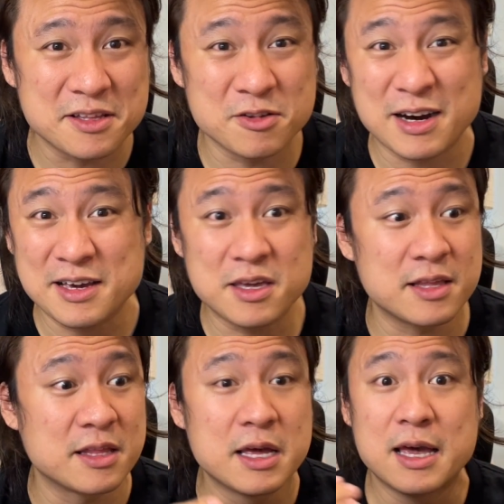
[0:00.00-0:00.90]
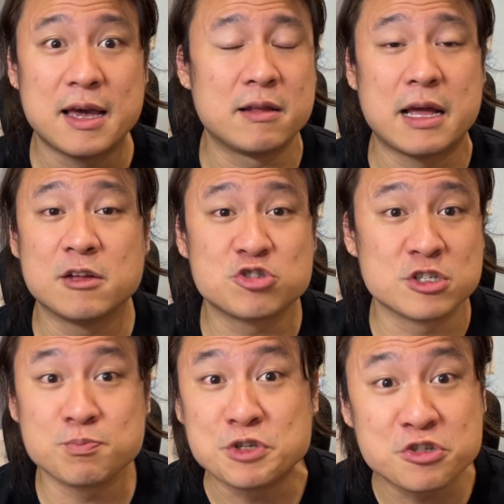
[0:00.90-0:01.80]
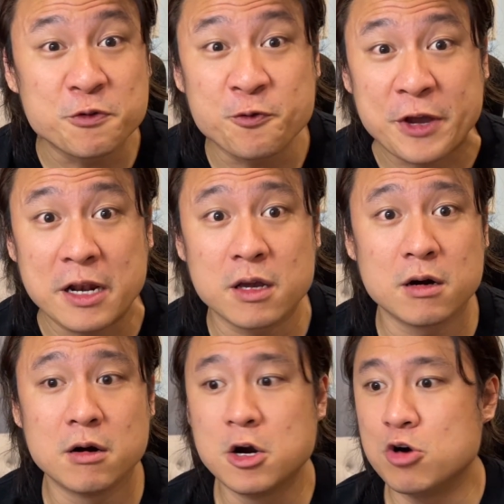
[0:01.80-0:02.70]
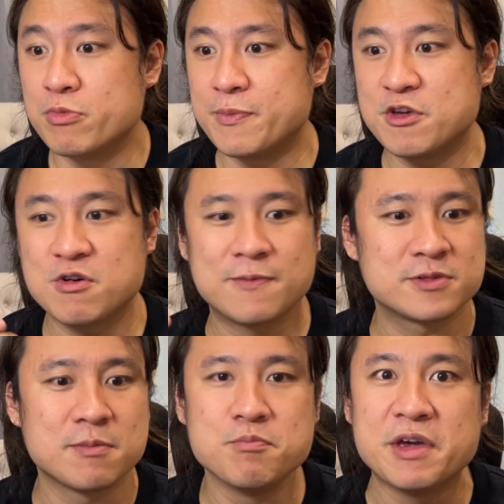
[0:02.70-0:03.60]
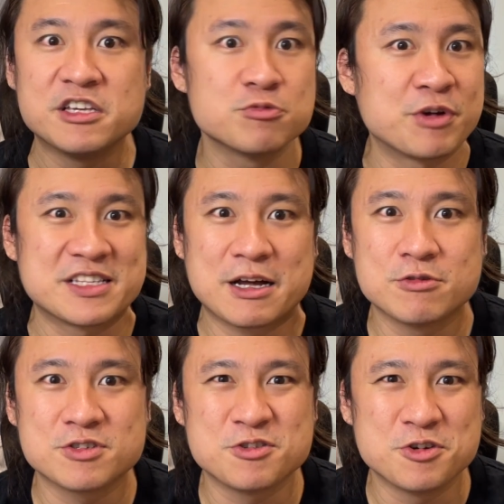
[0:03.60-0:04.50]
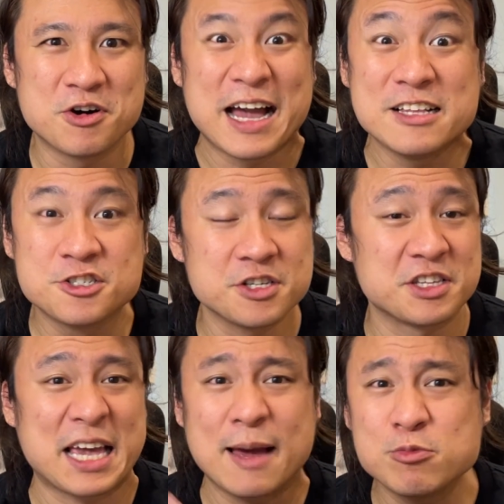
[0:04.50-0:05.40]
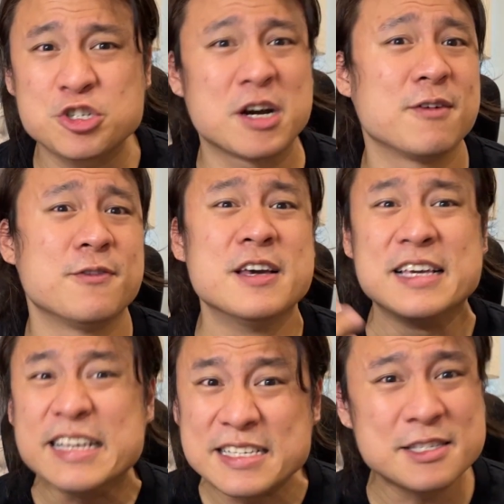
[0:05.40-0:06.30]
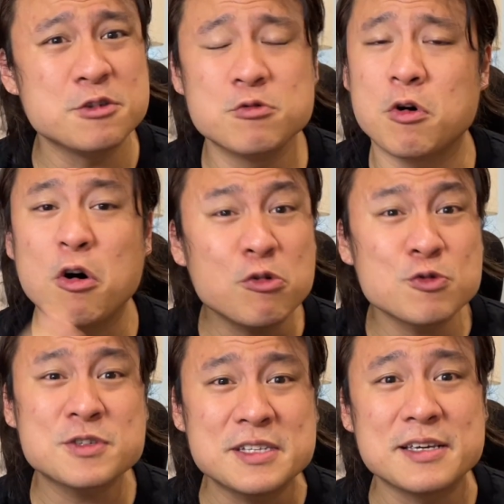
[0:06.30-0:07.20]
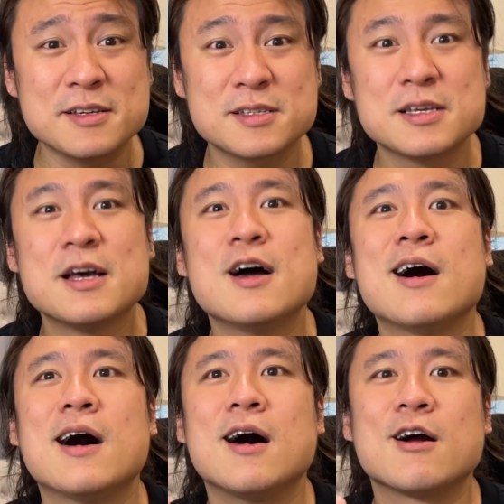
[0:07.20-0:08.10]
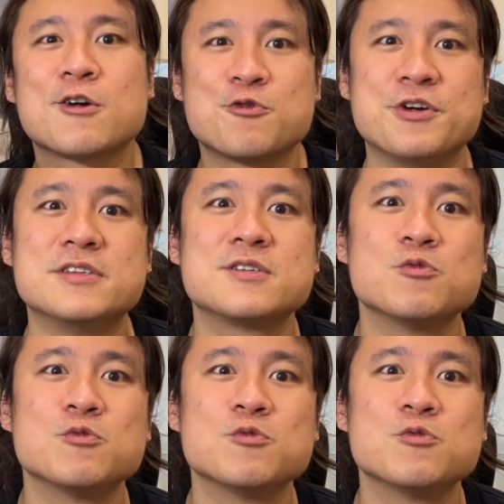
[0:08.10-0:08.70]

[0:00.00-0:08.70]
i.e. a transmission failure. Maybe you have some major breakdowns on your engine, camshaft, ECU, all those things creates